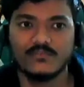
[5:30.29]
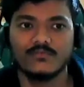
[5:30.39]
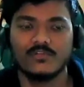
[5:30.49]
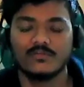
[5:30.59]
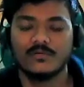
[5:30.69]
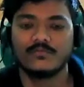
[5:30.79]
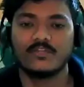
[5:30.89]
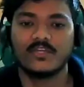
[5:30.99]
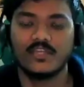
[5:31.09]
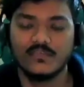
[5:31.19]
told about
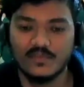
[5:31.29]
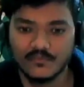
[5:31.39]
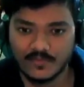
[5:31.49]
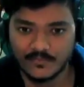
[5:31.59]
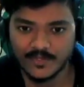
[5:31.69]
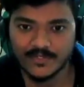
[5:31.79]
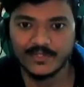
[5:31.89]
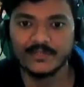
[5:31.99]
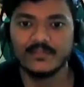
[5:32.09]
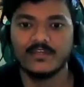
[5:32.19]
like game development
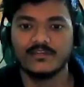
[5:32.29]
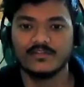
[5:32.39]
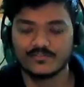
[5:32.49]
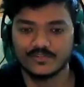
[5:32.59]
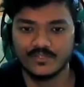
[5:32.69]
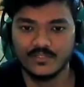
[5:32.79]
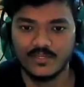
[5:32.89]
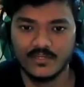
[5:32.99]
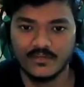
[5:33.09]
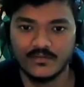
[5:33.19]
and the industry
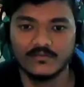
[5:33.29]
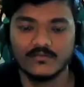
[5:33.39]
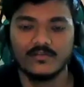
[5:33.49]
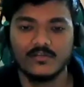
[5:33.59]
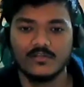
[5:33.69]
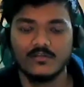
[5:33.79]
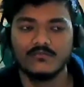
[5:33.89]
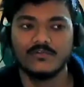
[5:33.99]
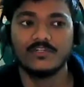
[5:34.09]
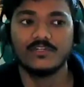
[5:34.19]
and
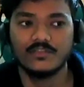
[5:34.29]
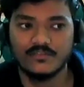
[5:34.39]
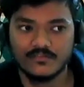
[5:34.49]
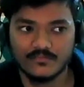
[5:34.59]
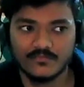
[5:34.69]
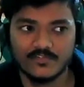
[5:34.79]
what it is